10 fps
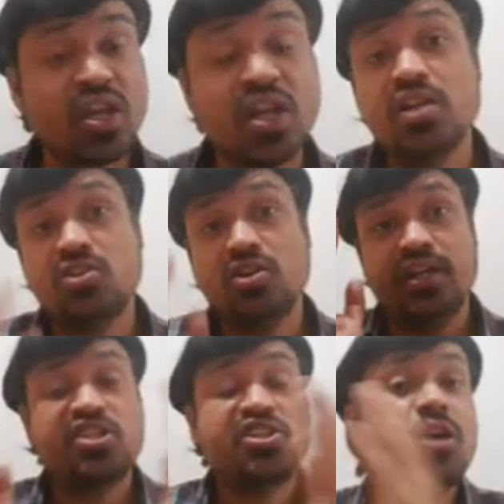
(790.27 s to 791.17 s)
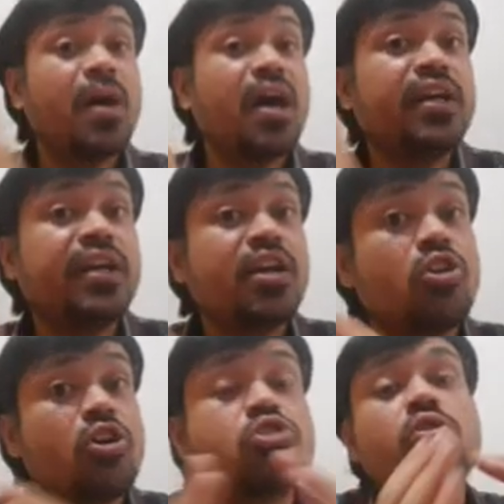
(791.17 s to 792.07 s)
So Digital Marketing
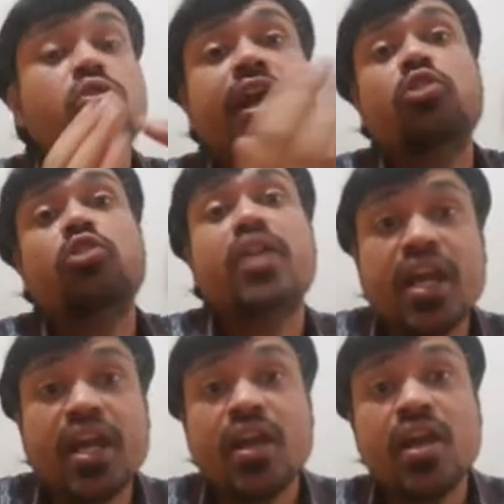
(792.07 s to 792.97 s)
Course 2020,